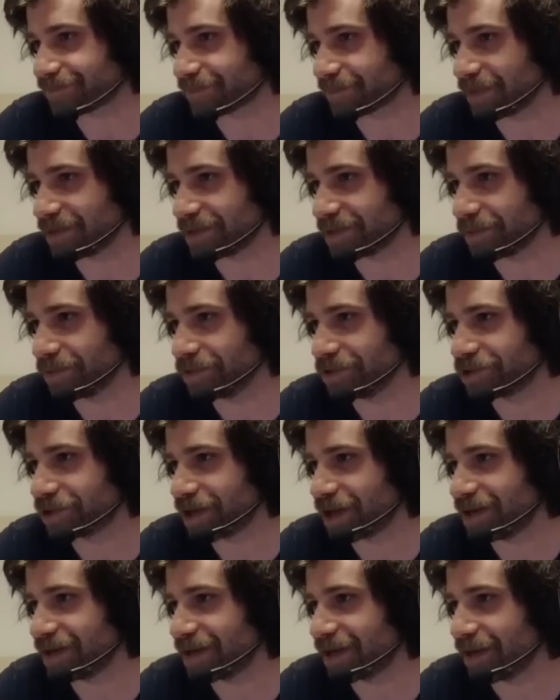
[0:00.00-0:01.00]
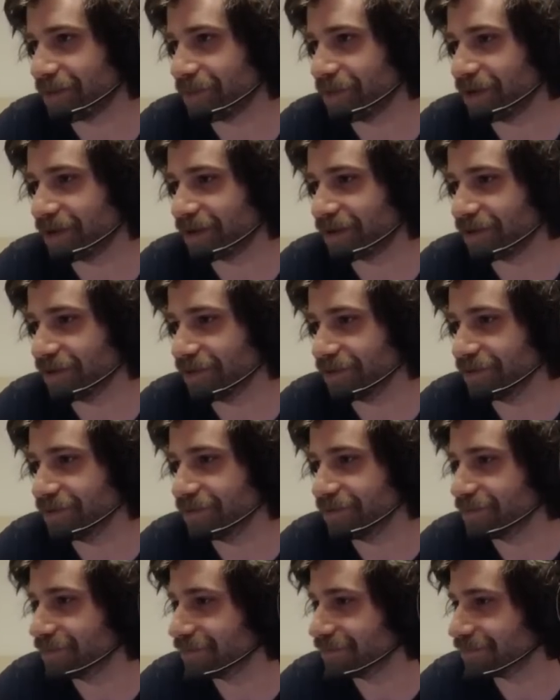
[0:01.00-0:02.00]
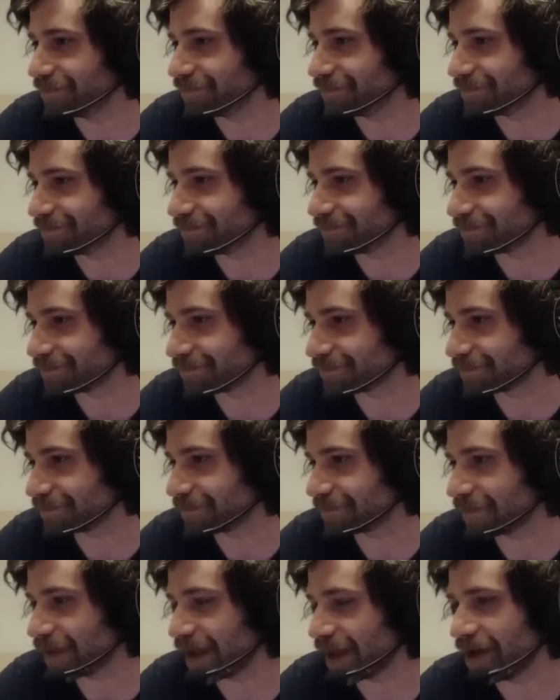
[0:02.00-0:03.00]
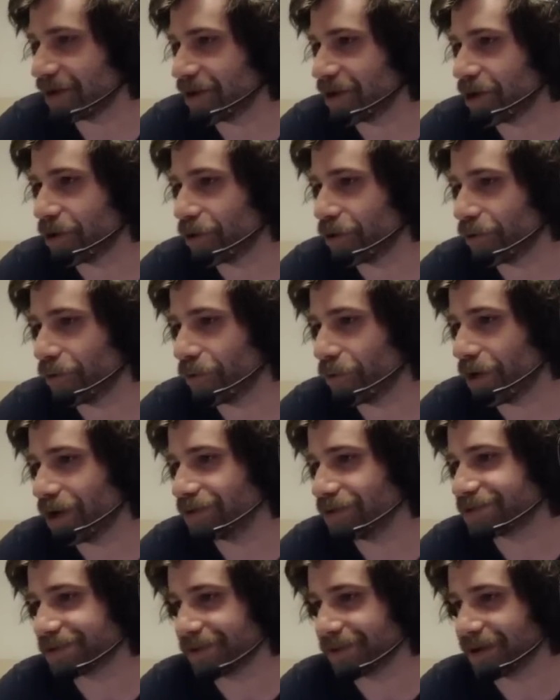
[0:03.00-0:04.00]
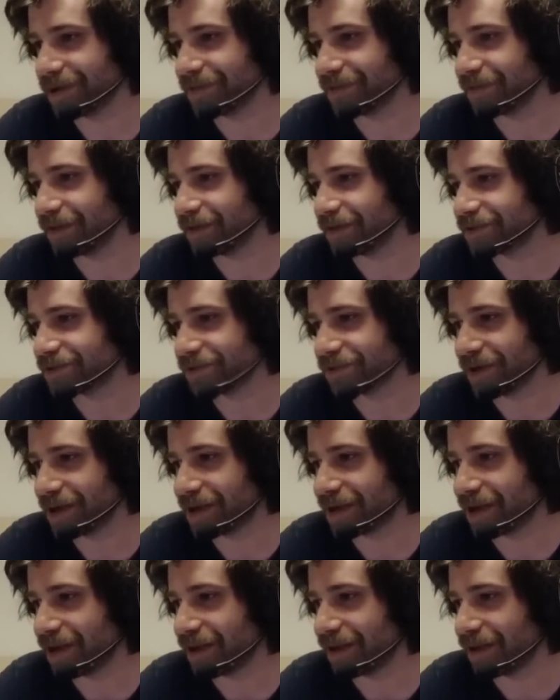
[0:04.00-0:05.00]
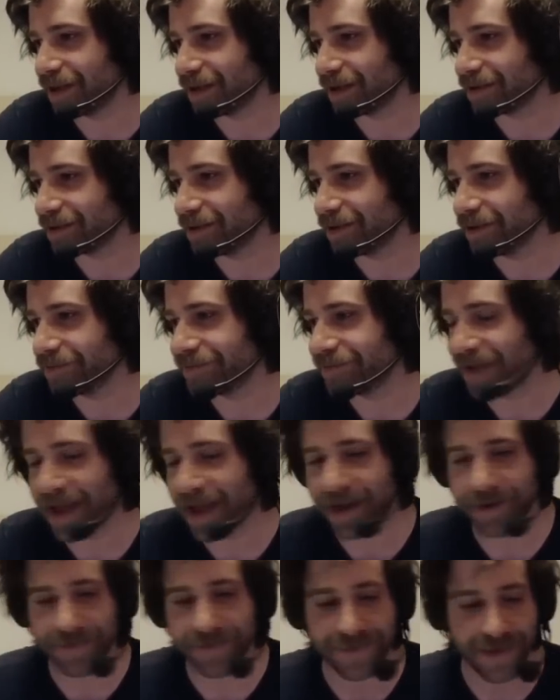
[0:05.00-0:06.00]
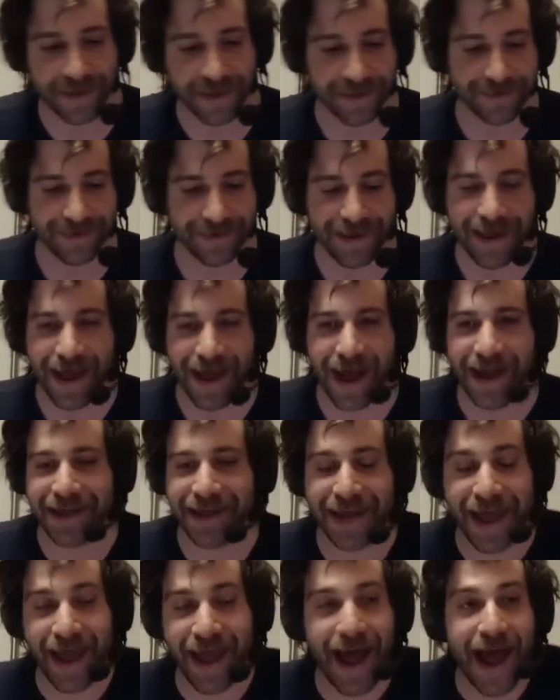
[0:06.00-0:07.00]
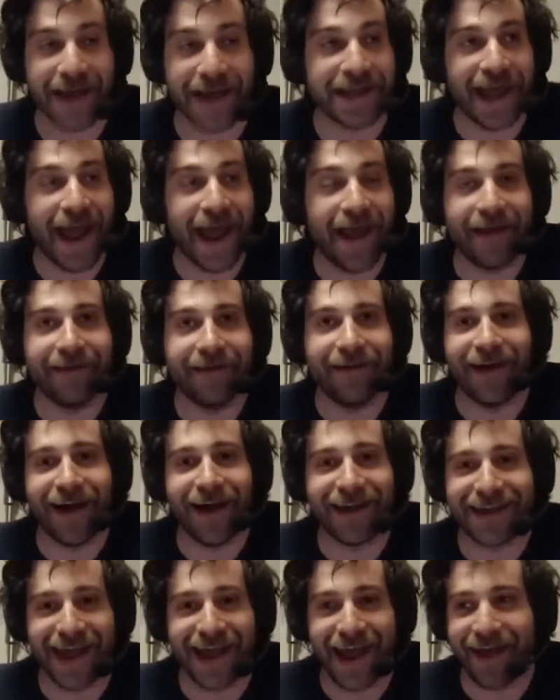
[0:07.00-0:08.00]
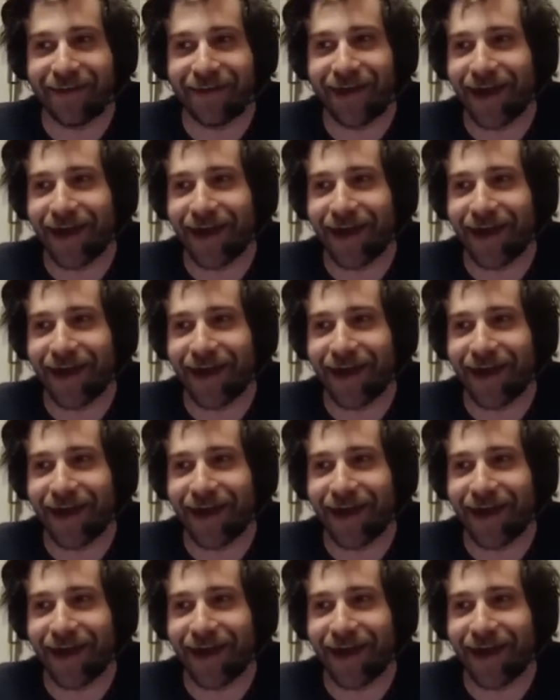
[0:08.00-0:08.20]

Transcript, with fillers: Someone tried to get me to kill you. I don't know who it was or anything, so I can't like you know tell him! I can't. I can't. I can't.